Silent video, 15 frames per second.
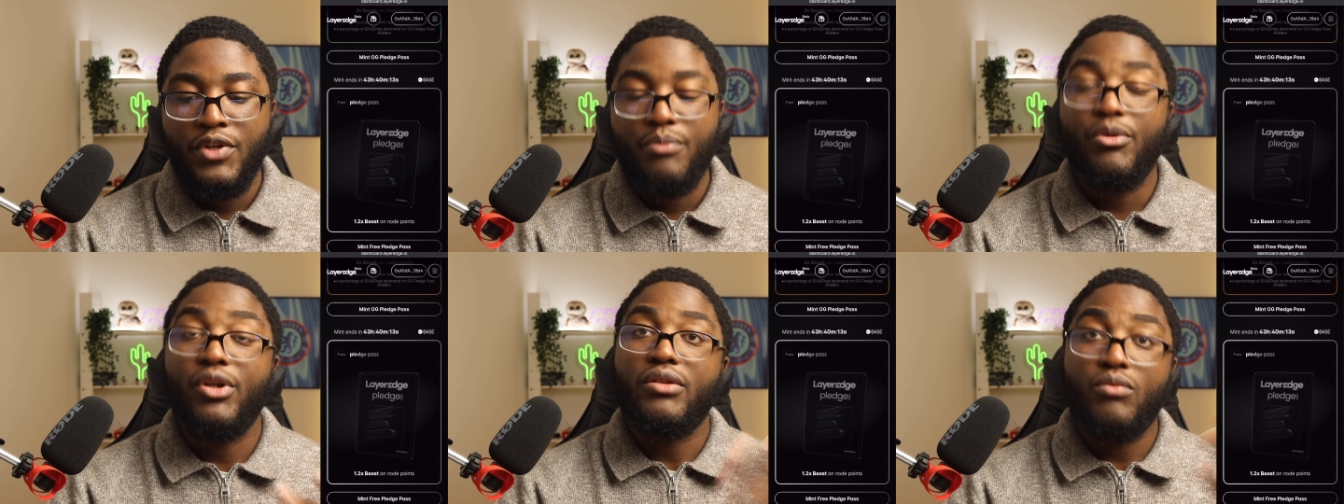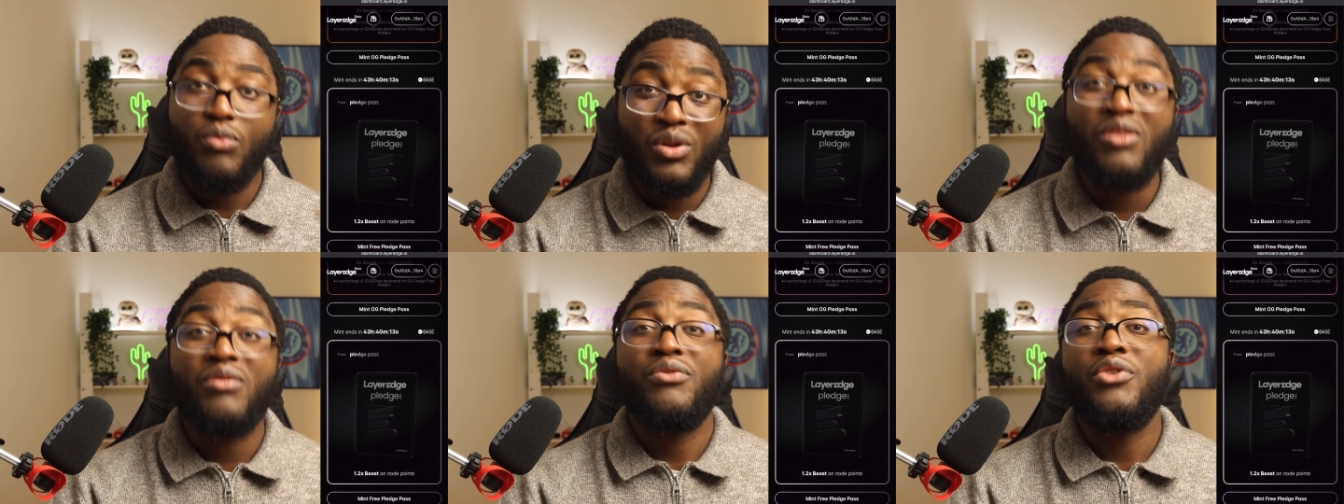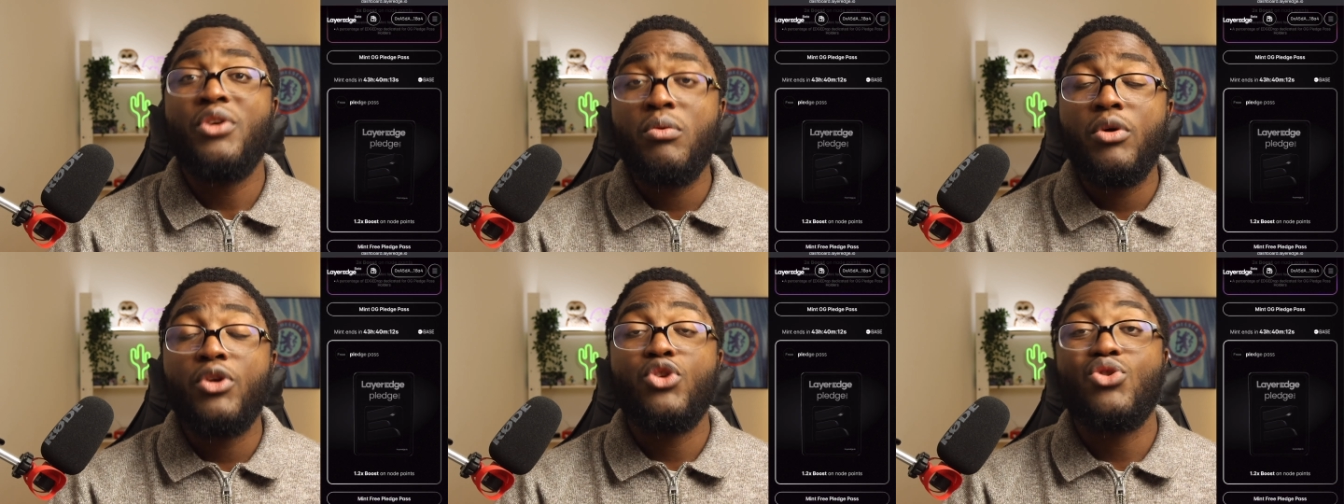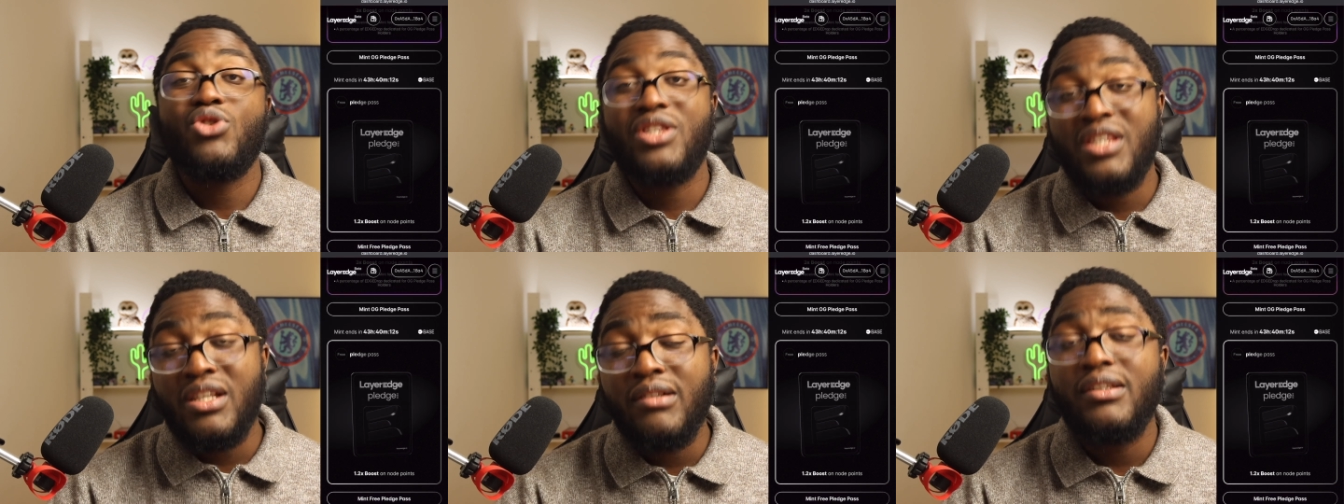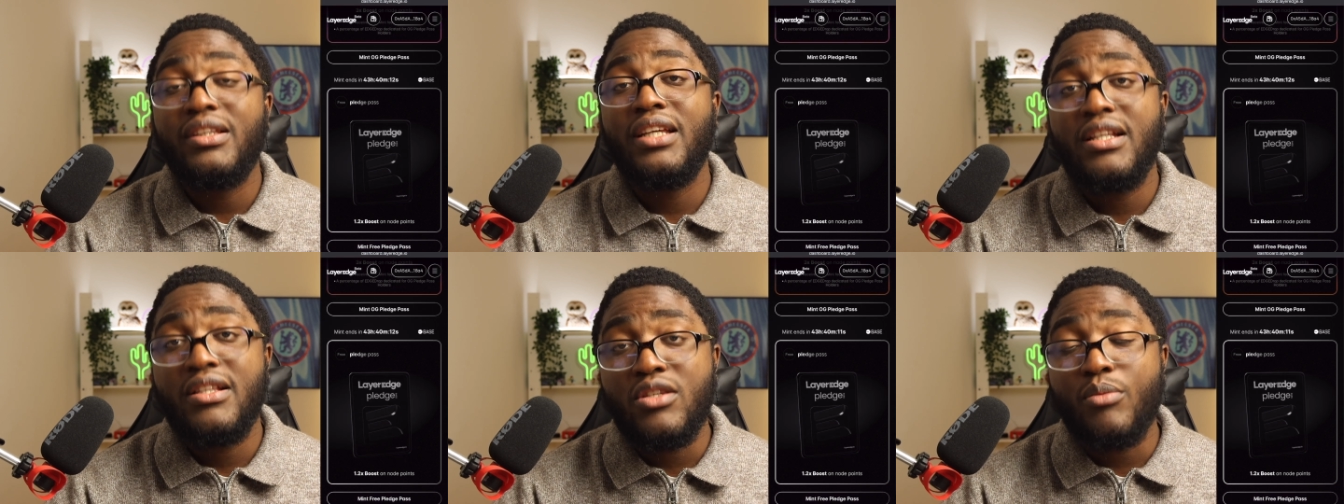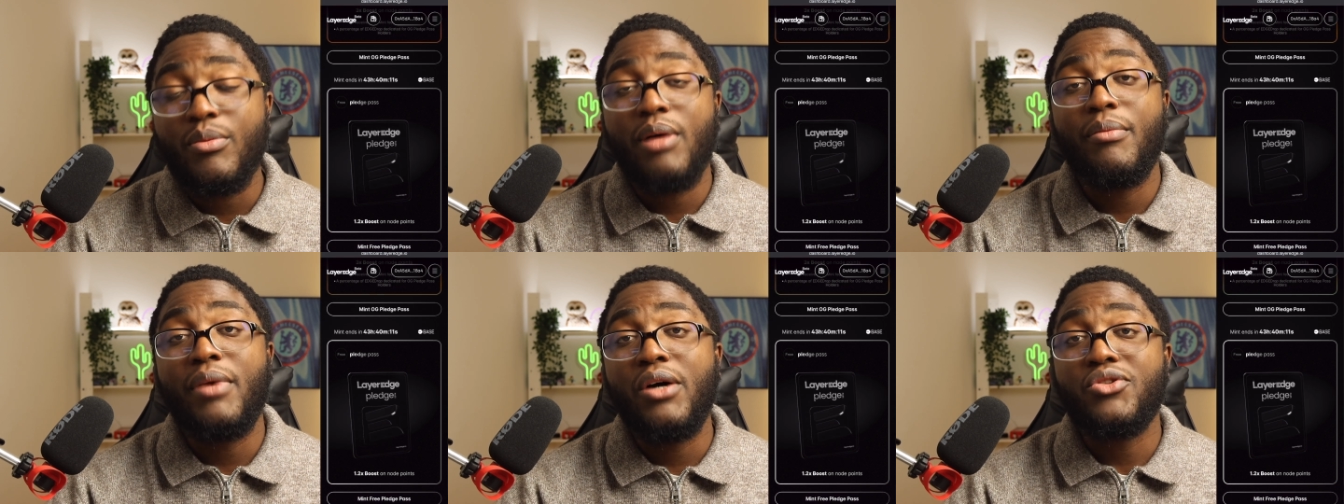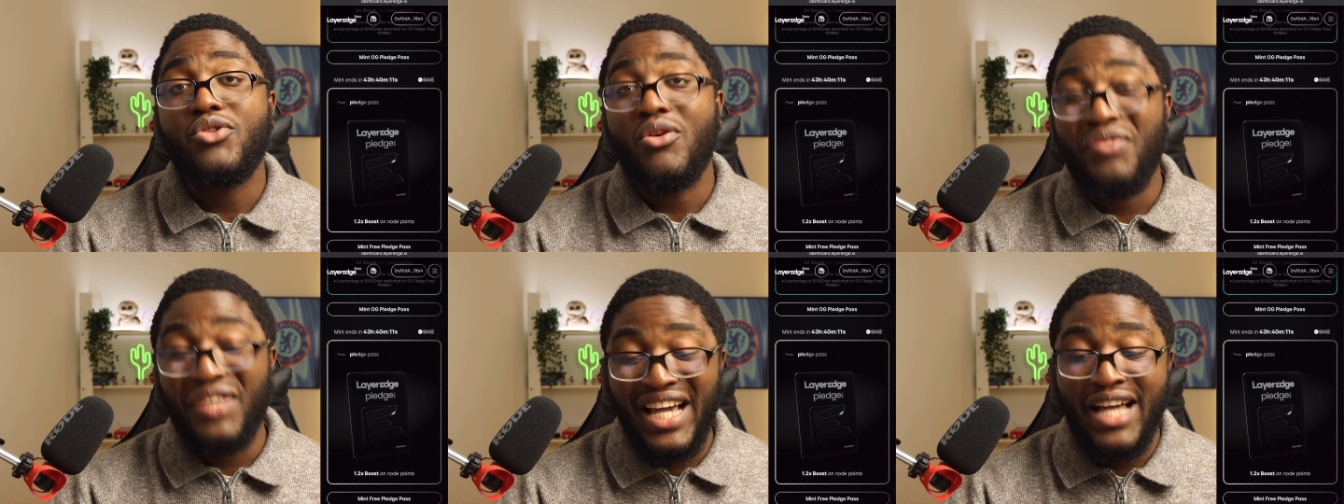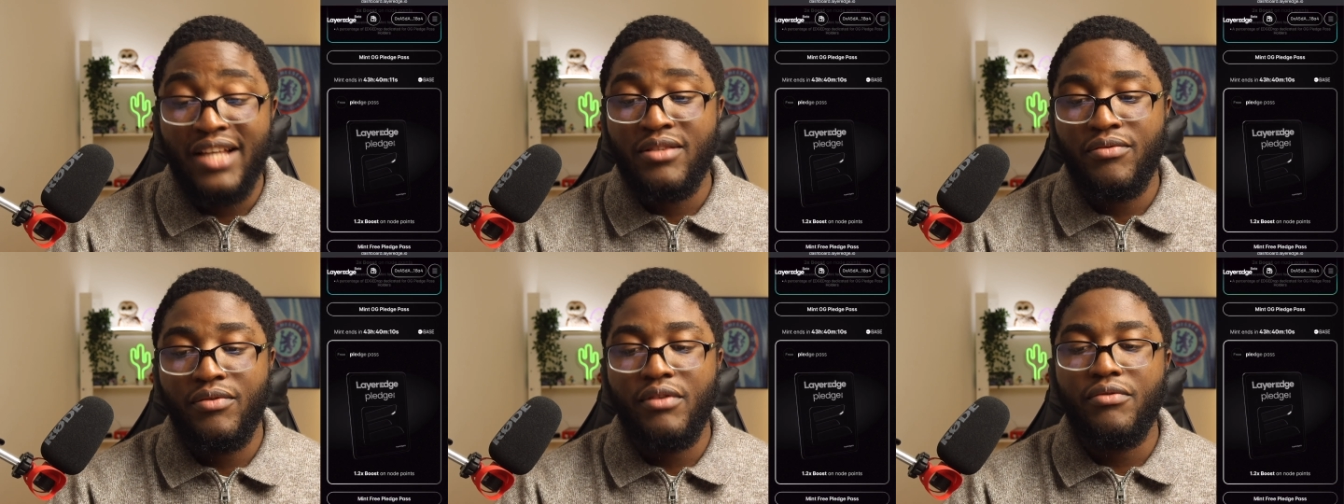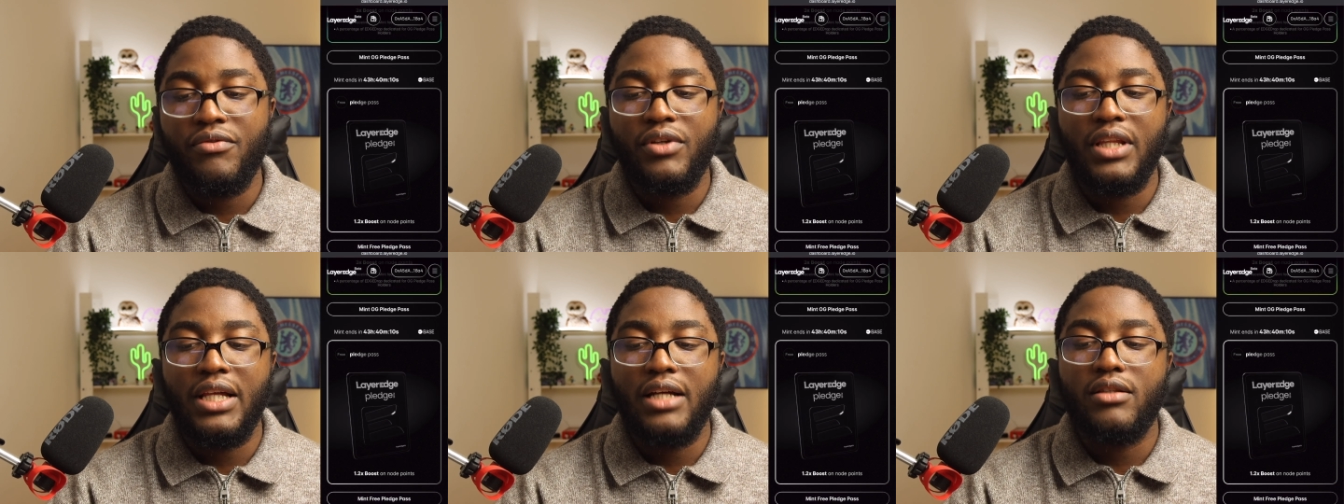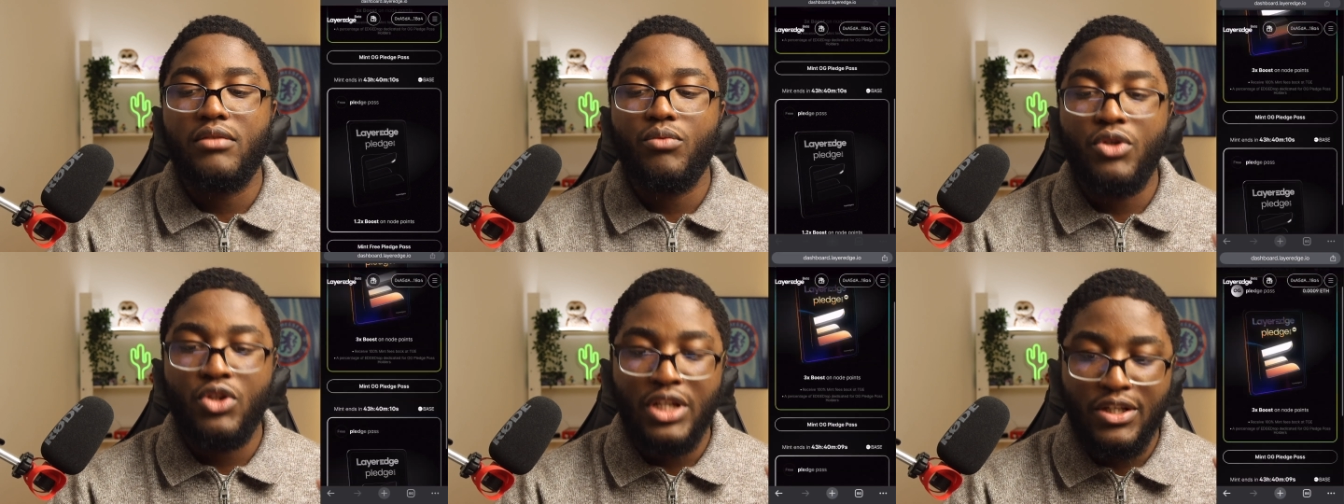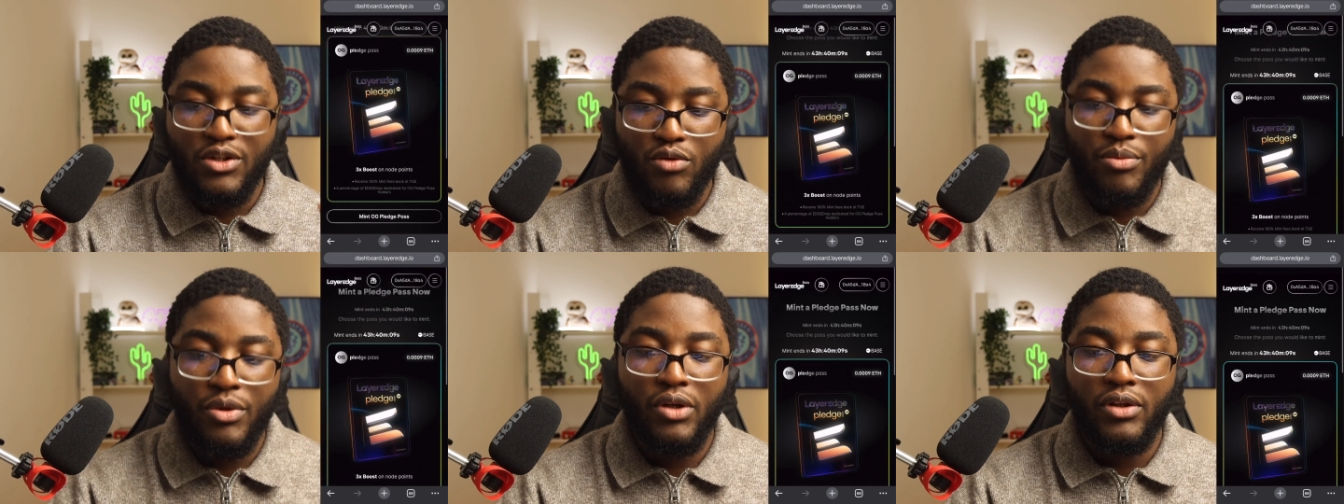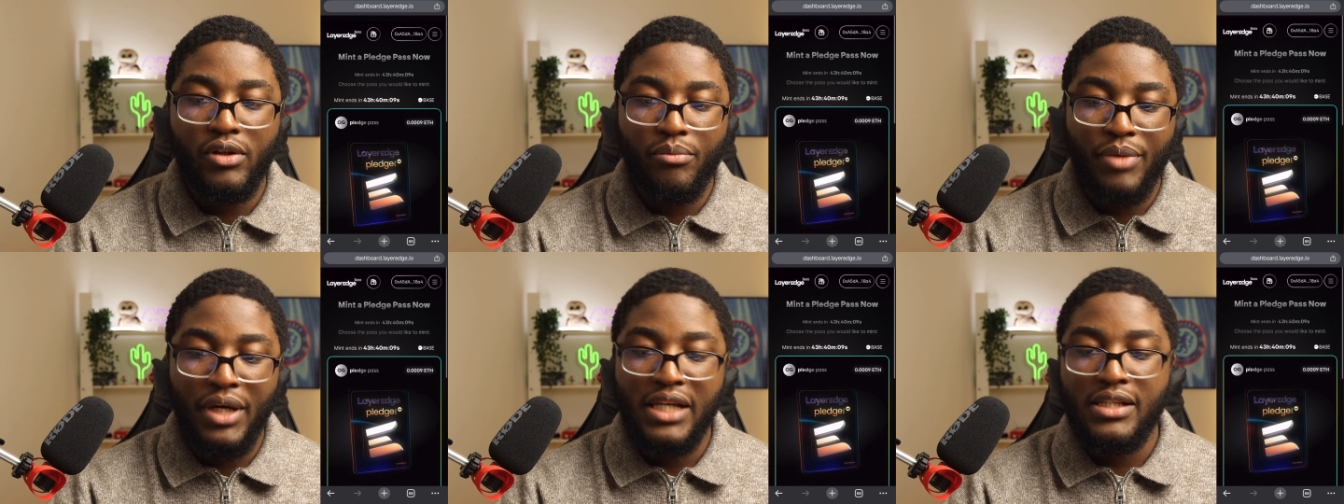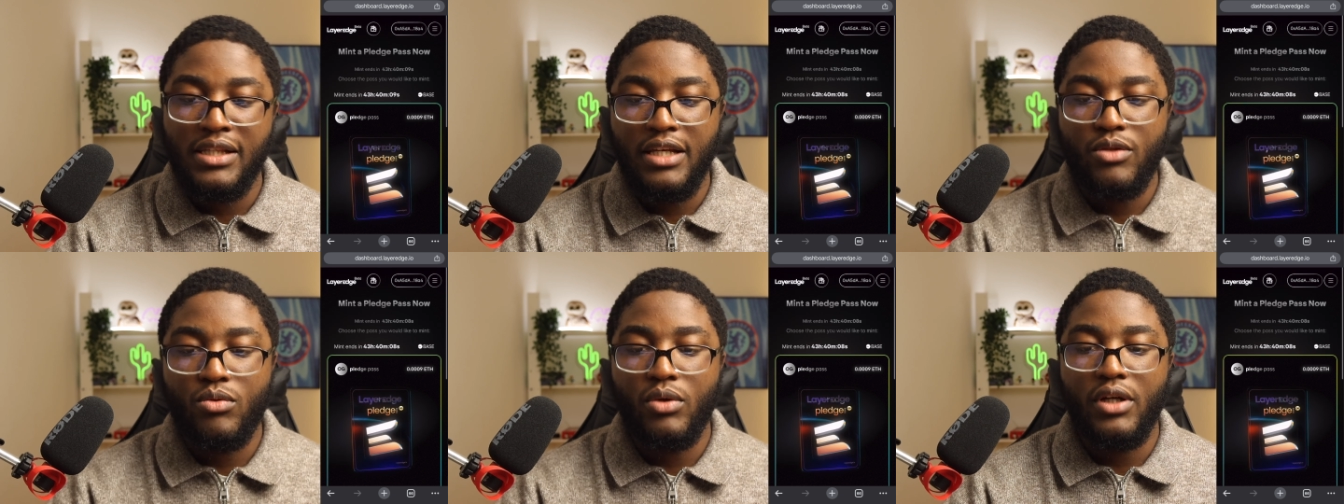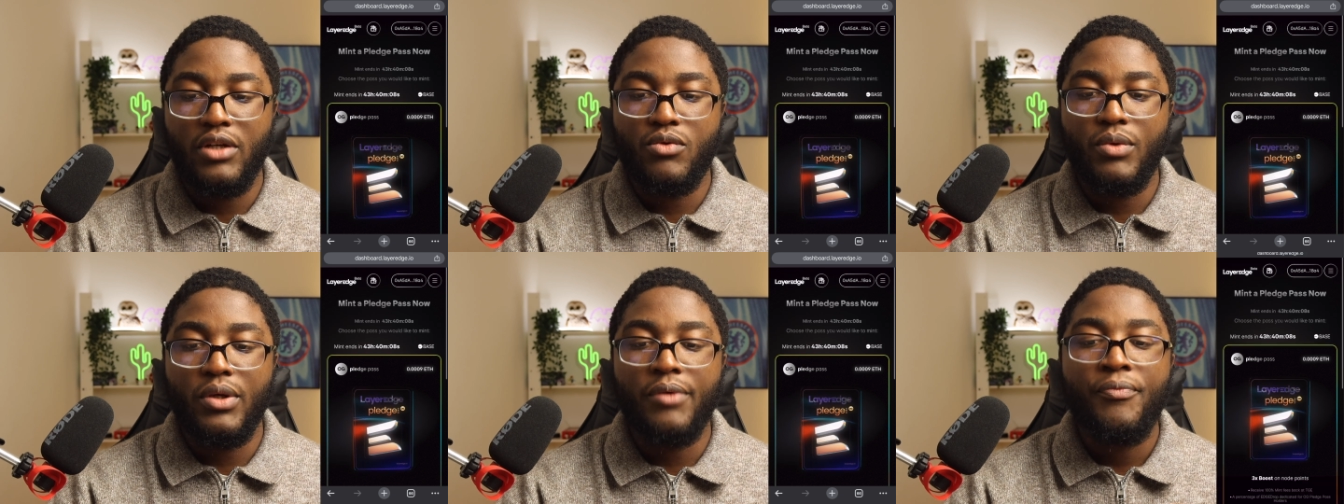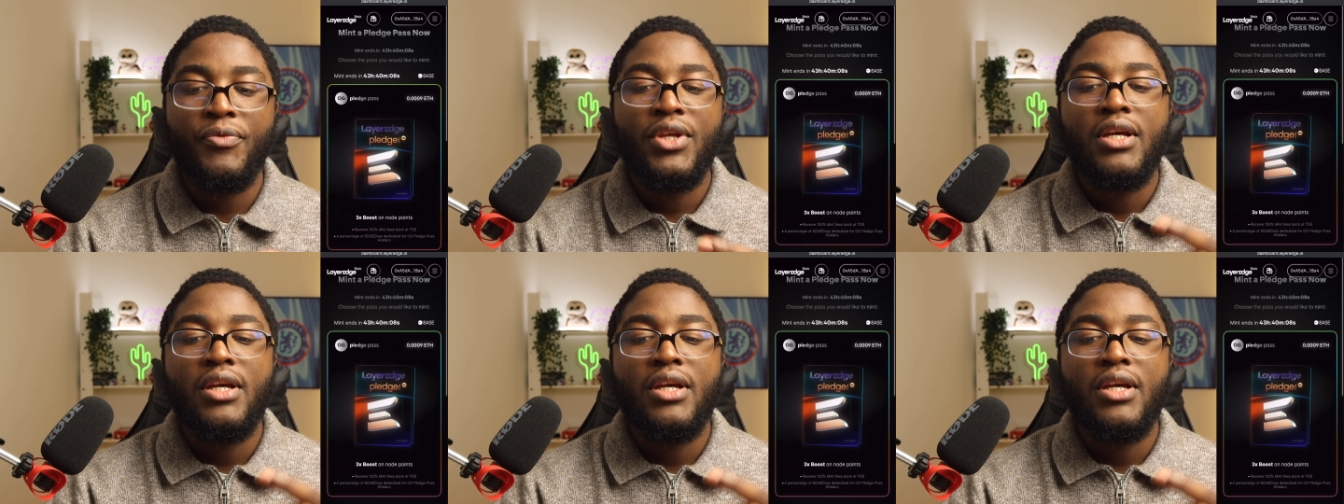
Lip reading: But with the free one, you still need some amount of gas fee for that, which has to be on the base network as well.